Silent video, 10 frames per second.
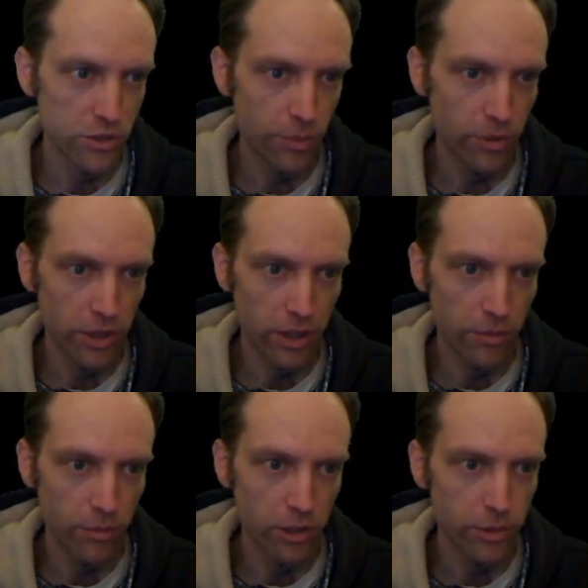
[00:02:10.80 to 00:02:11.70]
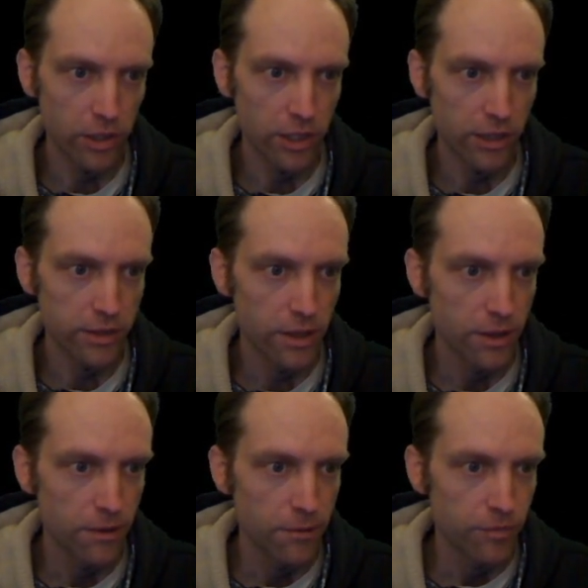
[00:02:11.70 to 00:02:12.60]
separated on multiple lines.
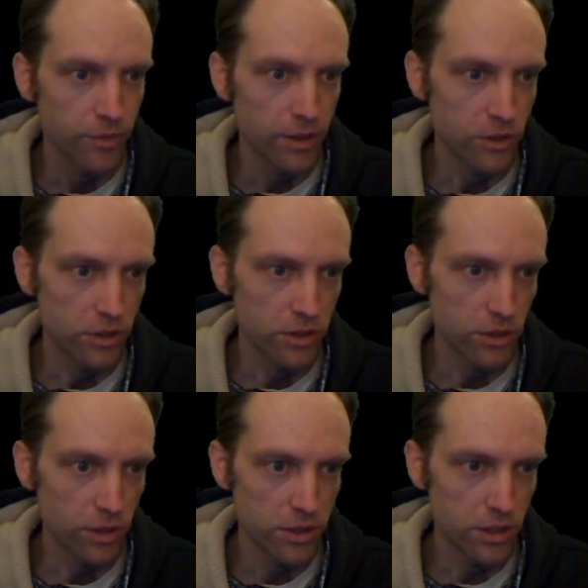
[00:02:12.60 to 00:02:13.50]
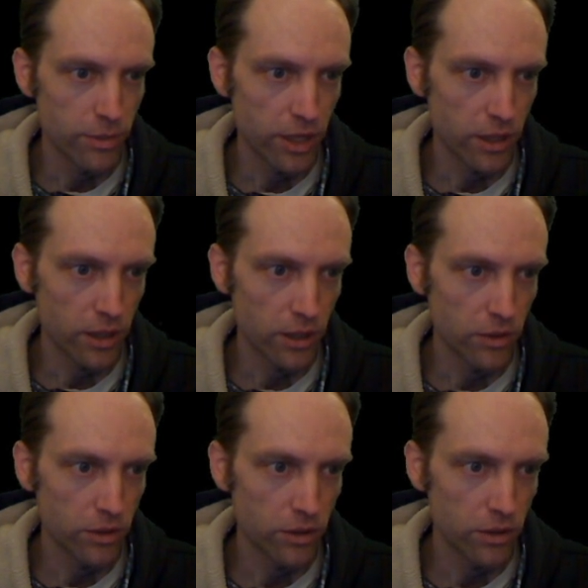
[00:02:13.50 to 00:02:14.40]
So you can see it runs in the
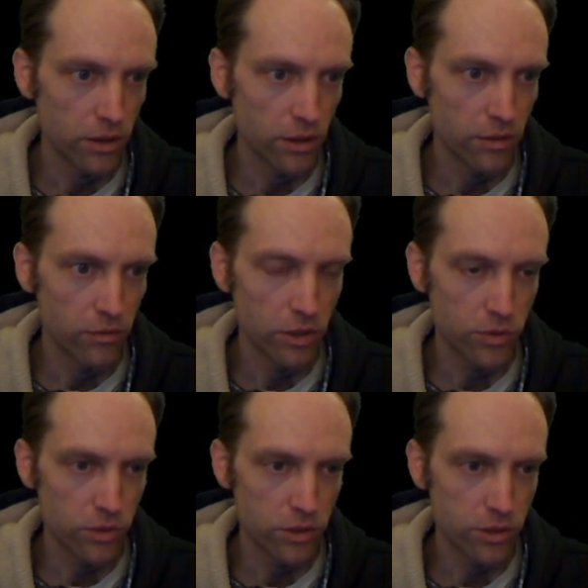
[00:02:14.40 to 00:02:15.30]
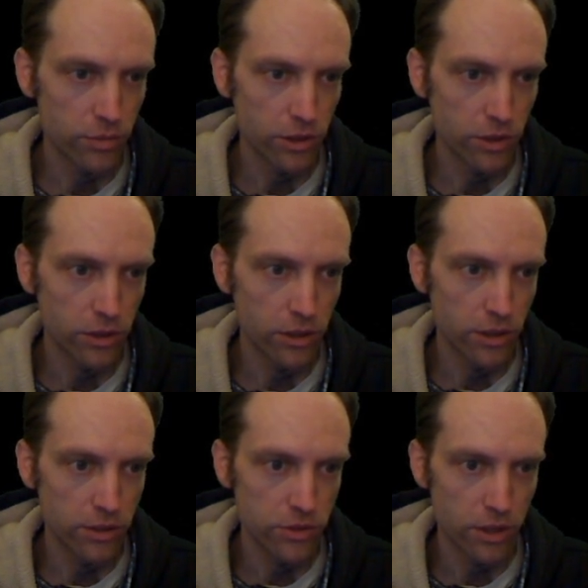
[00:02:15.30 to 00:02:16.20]
background. Uh, the voice word is computer,
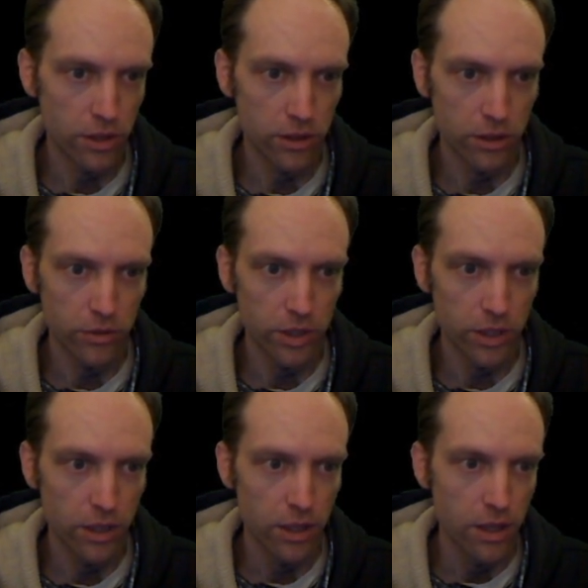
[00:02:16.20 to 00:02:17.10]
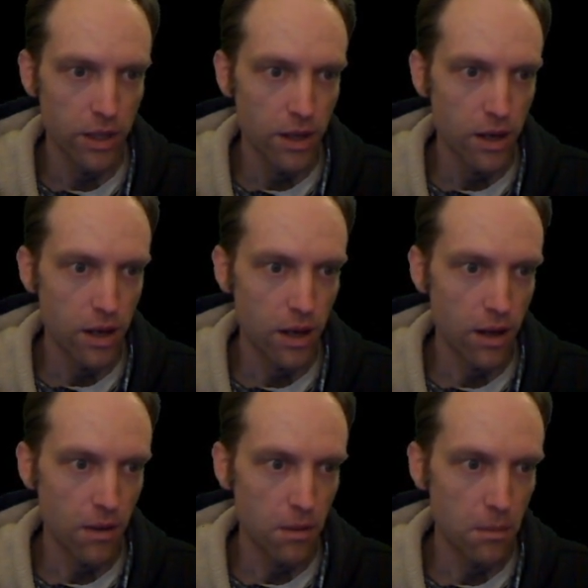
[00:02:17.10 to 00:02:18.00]
as you saw in the GUI.
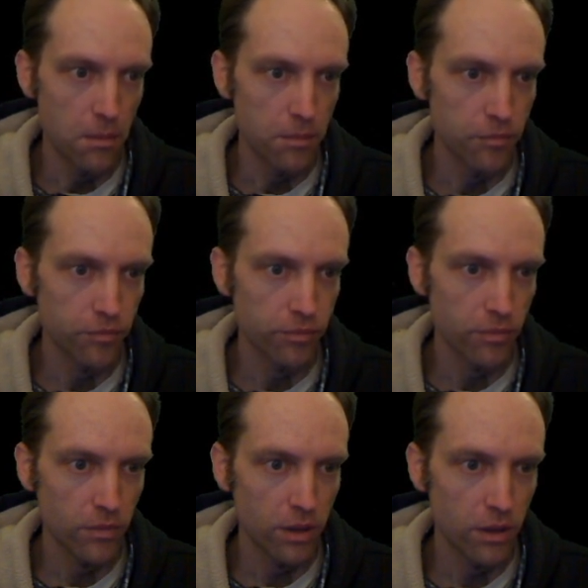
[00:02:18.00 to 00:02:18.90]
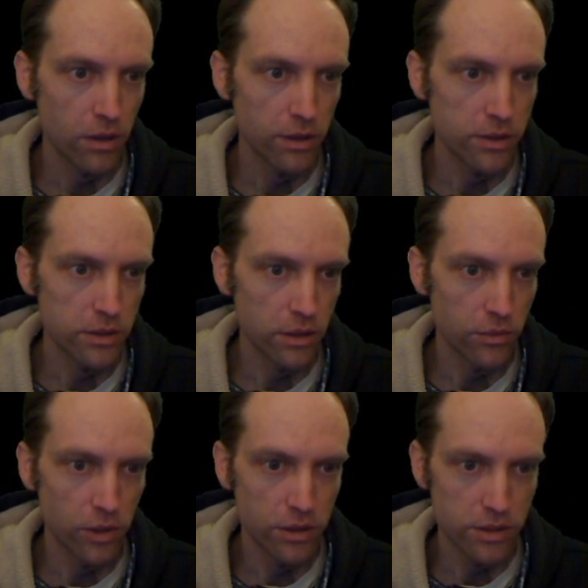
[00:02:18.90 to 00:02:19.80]
Um, let's see,
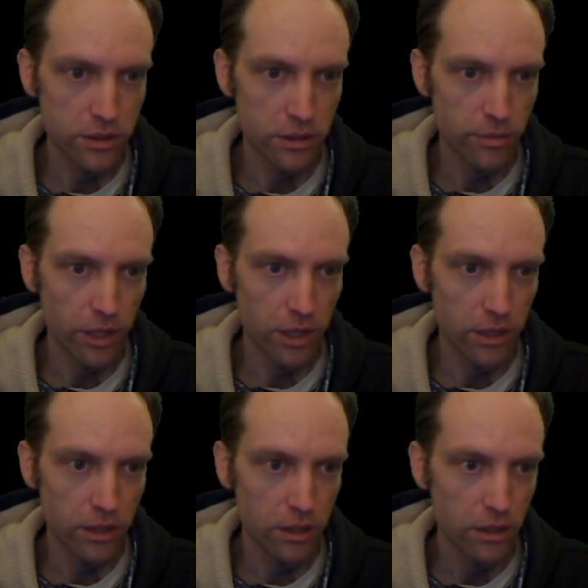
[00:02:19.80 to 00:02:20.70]
it runs this command,